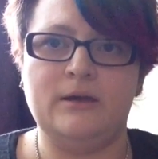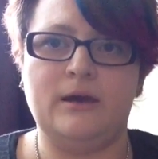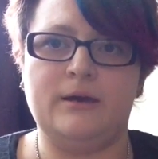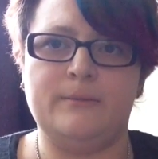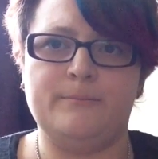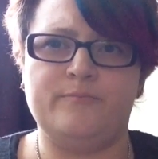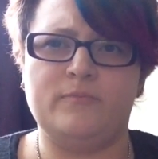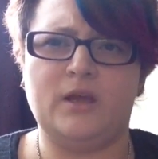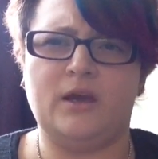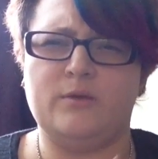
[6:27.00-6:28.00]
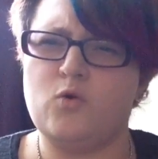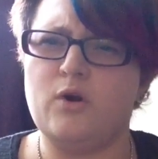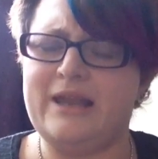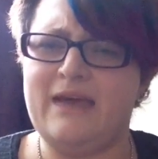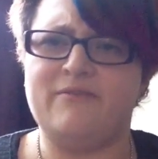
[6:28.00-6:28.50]
and
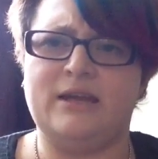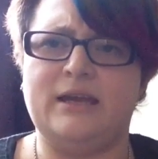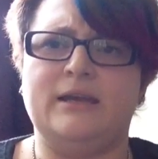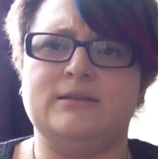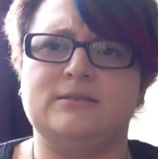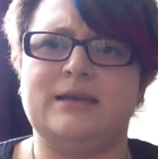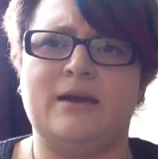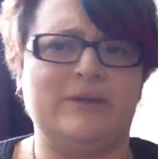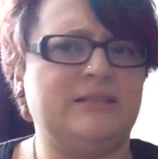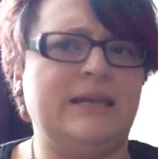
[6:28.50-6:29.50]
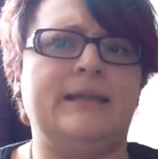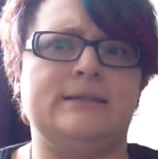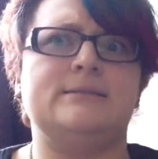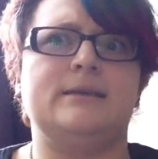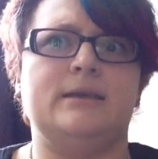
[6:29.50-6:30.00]
what level it is, how
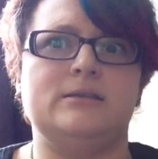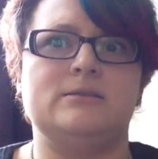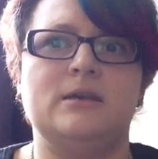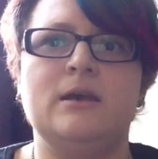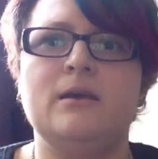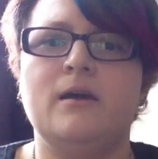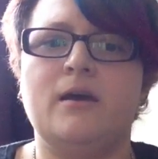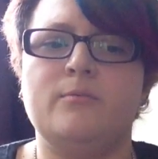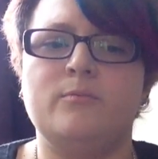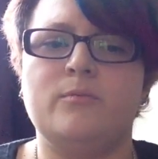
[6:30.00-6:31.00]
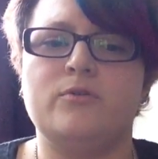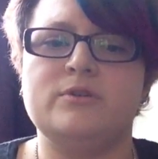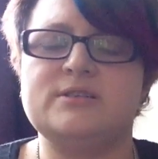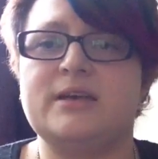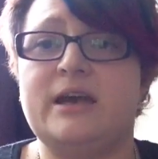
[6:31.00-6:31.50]
intense it is, on a
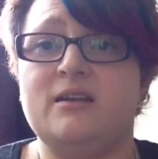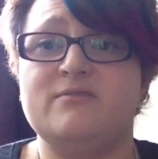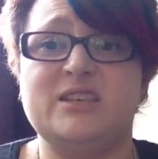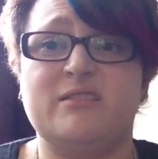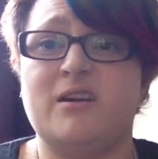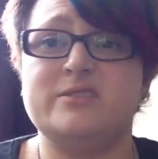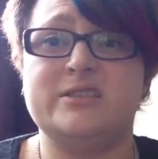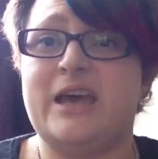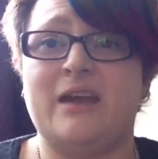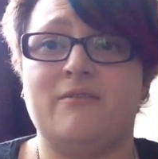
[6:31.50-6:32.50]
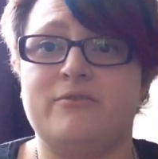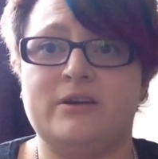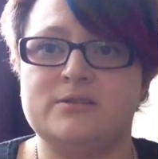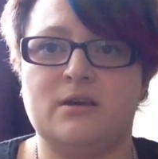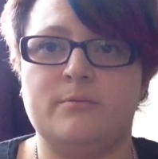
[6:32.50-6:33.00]
scale of 0 to 10, for
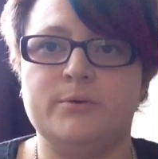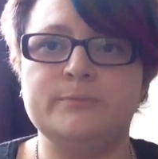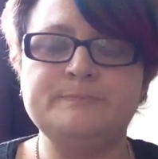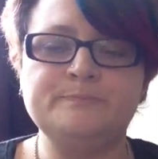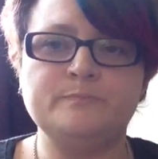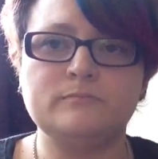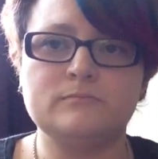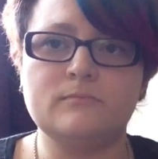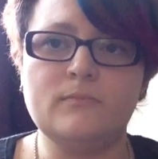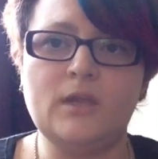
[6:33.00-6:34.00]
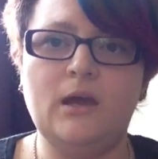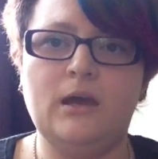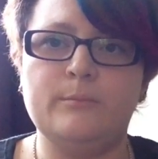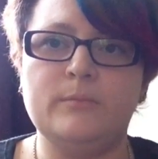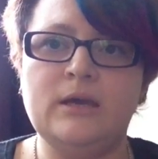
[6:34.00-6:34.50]
example.
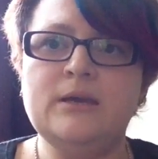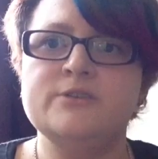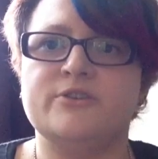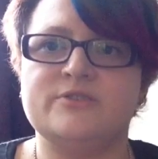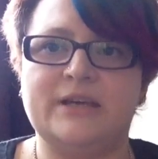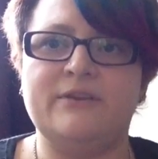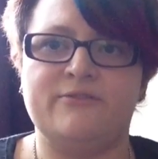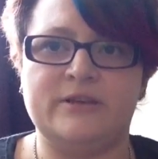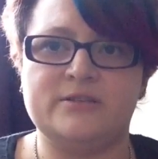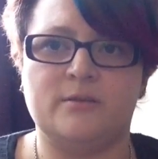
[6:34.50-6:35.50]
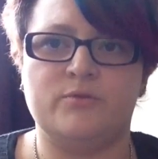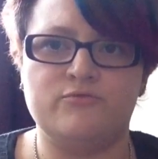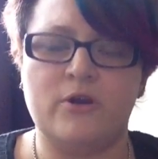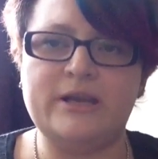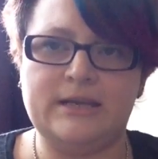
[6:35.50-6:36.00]
So say, for example,
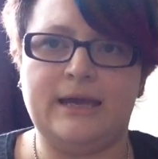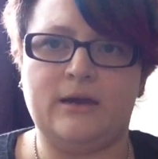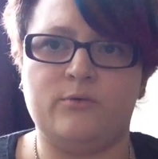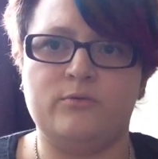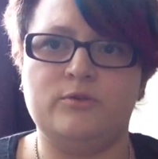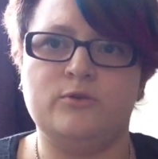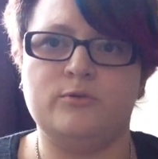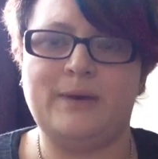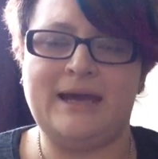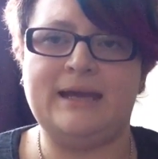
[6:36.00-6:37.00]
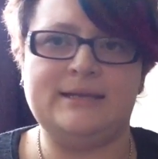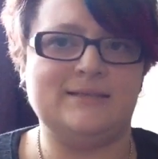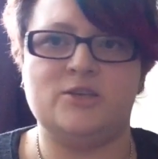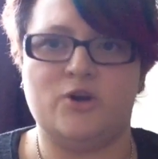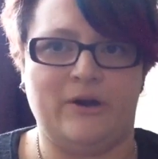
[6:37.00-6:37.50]
right now your pain is
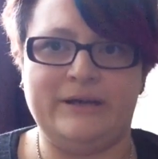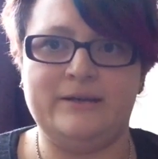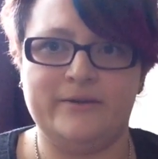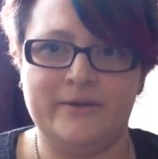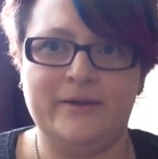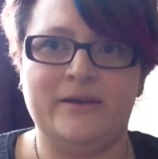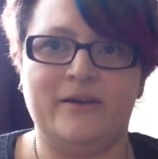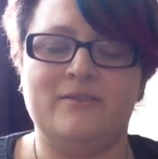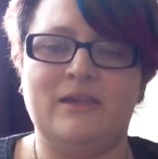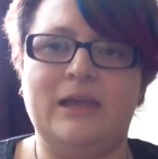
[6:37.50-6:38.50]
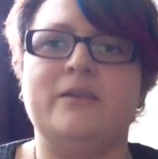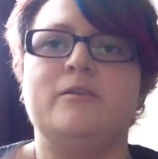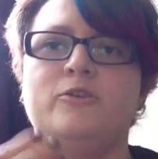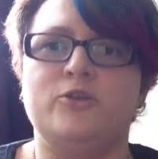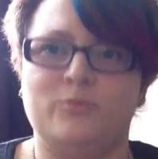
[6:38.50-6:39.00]
a 9, and
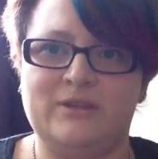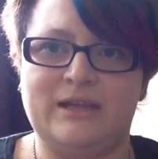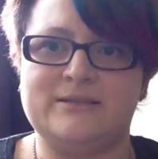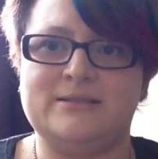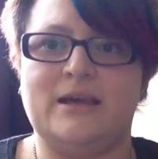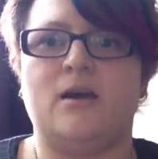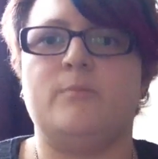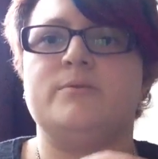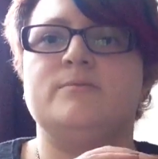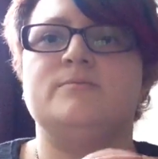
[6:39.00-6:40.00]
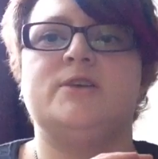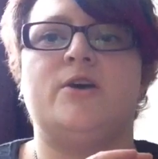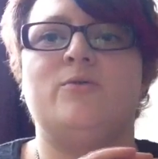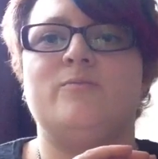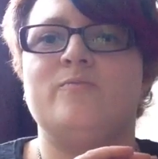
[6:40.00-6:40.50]
then you would then set up.
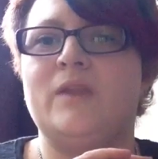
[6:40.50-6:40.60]
So